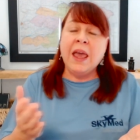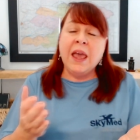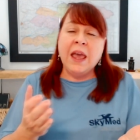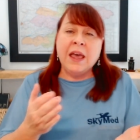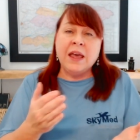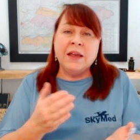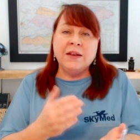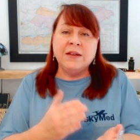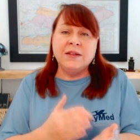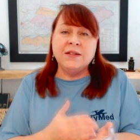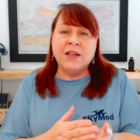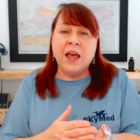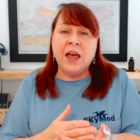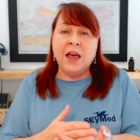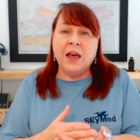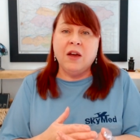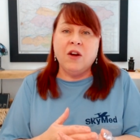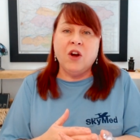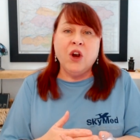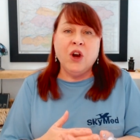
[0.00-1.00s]
And
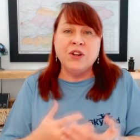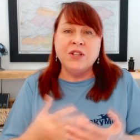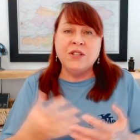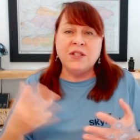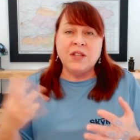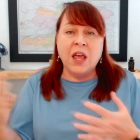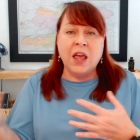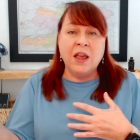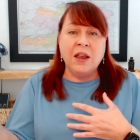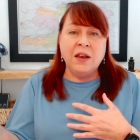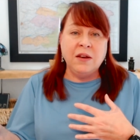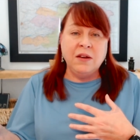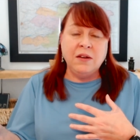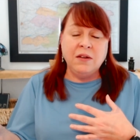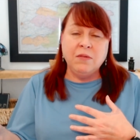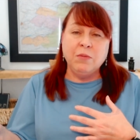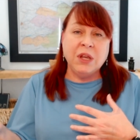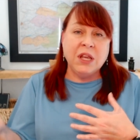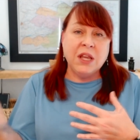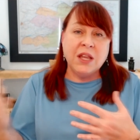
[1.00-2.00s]
uh, her
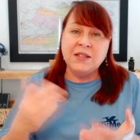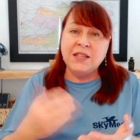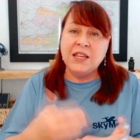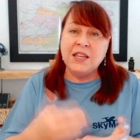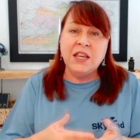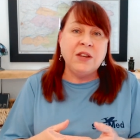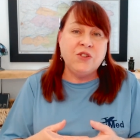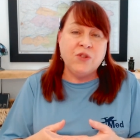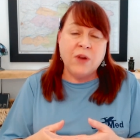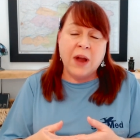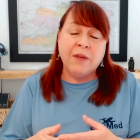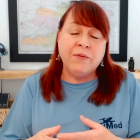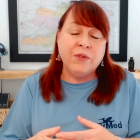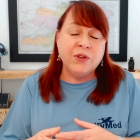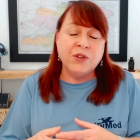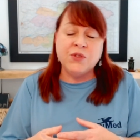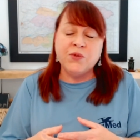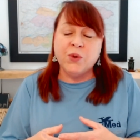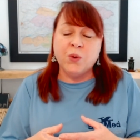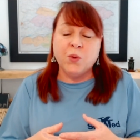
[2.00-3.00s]
son, because he
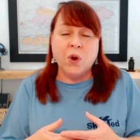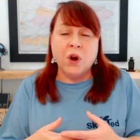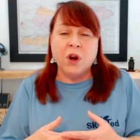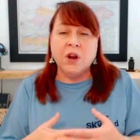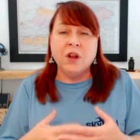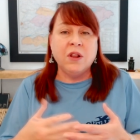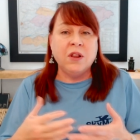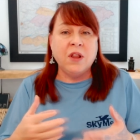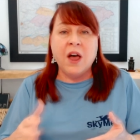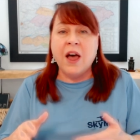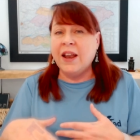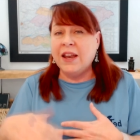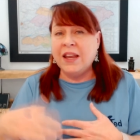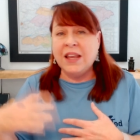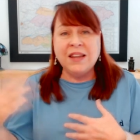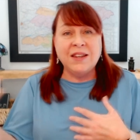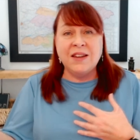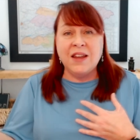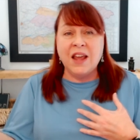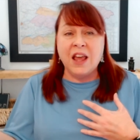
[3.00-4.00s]
travels for work a lot,
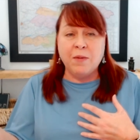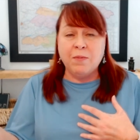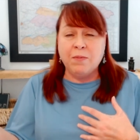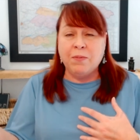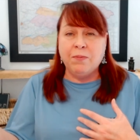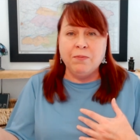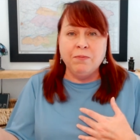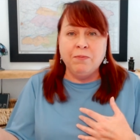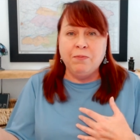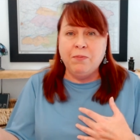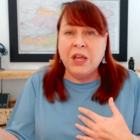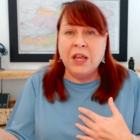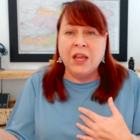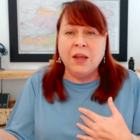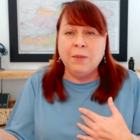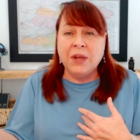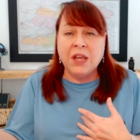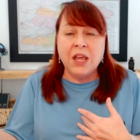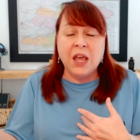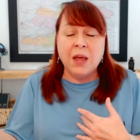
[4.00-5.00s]
ended up
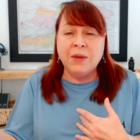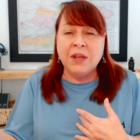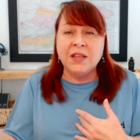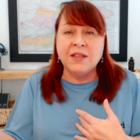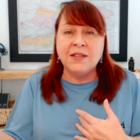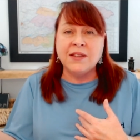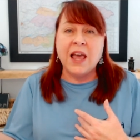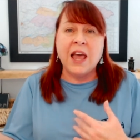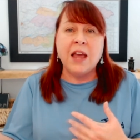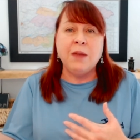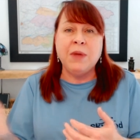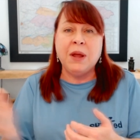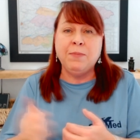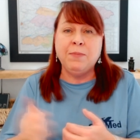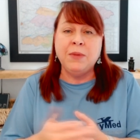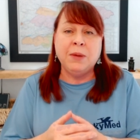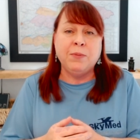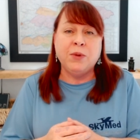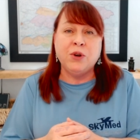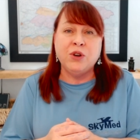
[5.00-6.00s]
being becoming a
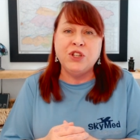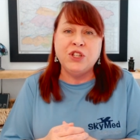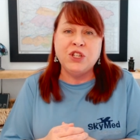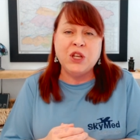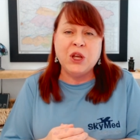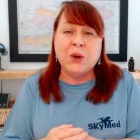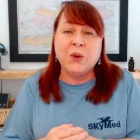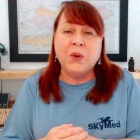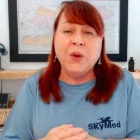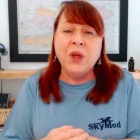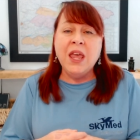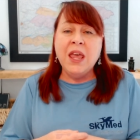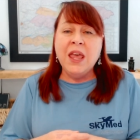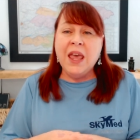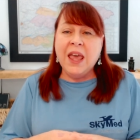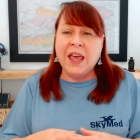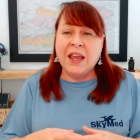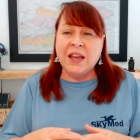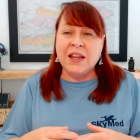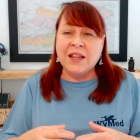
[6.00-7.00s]
SkyMed member too.
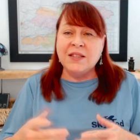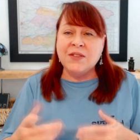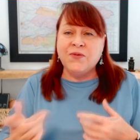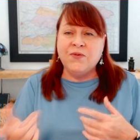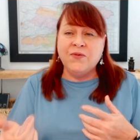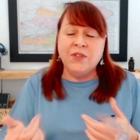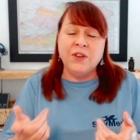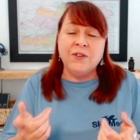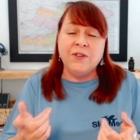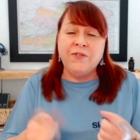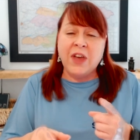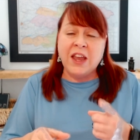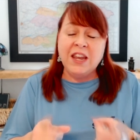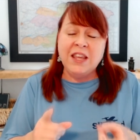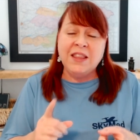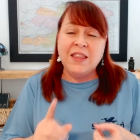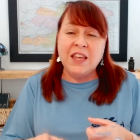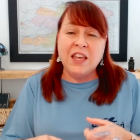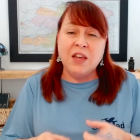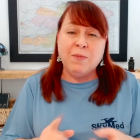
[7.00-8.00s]
And it's the
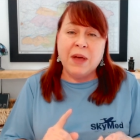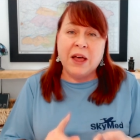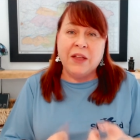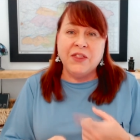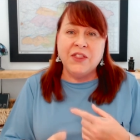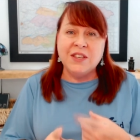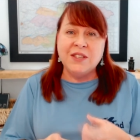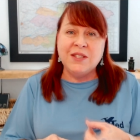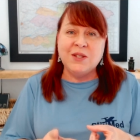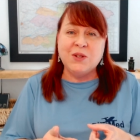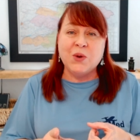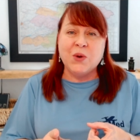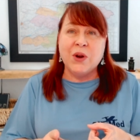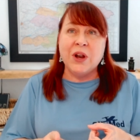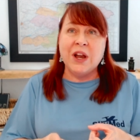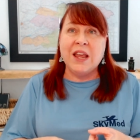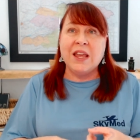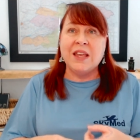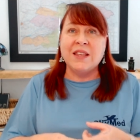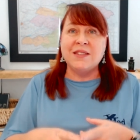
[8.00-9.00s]
funny thing about this
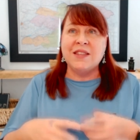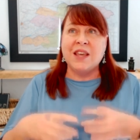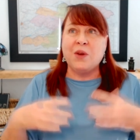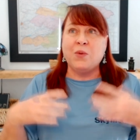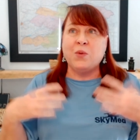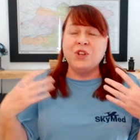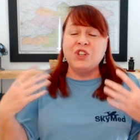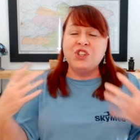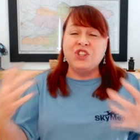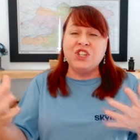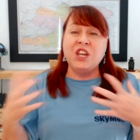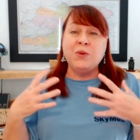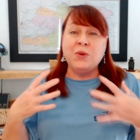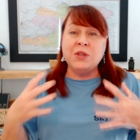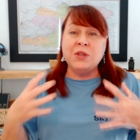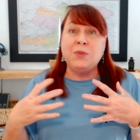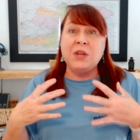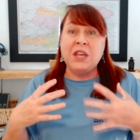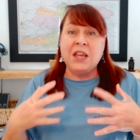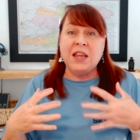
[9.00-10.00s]
story is that when she
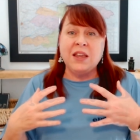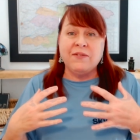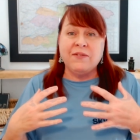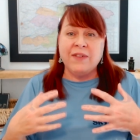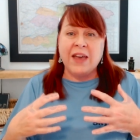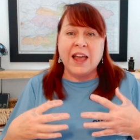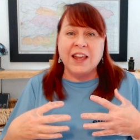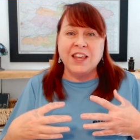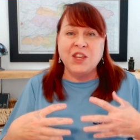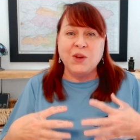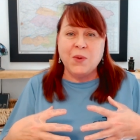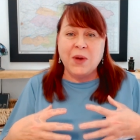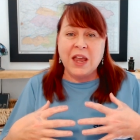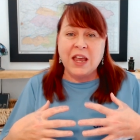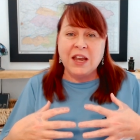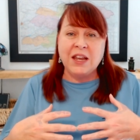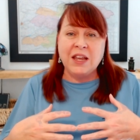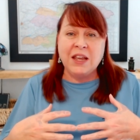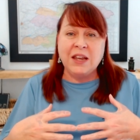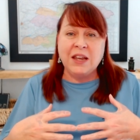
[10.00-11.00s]
was being
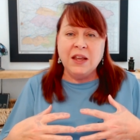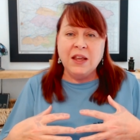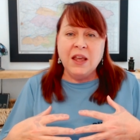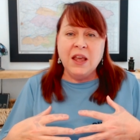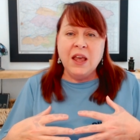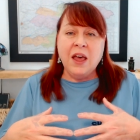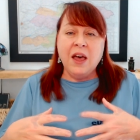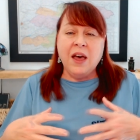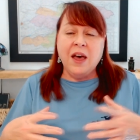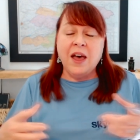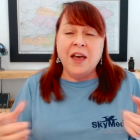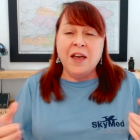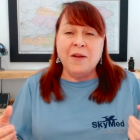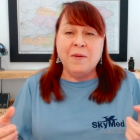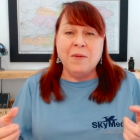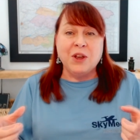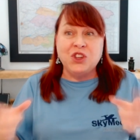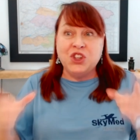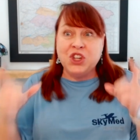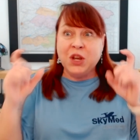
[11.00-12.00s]
evacuated,
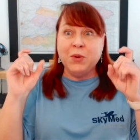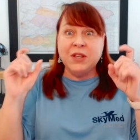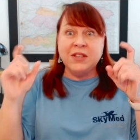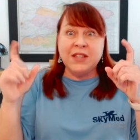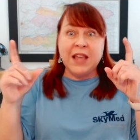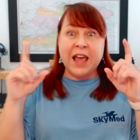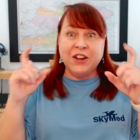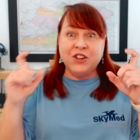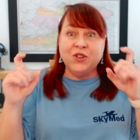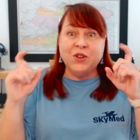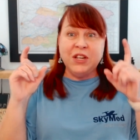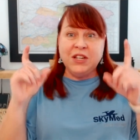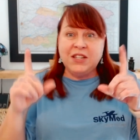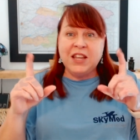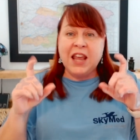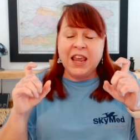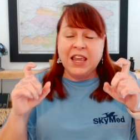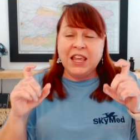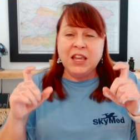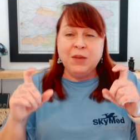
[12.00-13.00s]
uh, she was actually
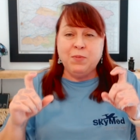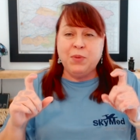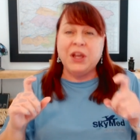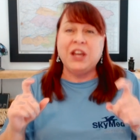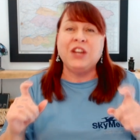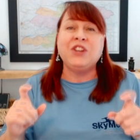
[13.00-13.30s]
taking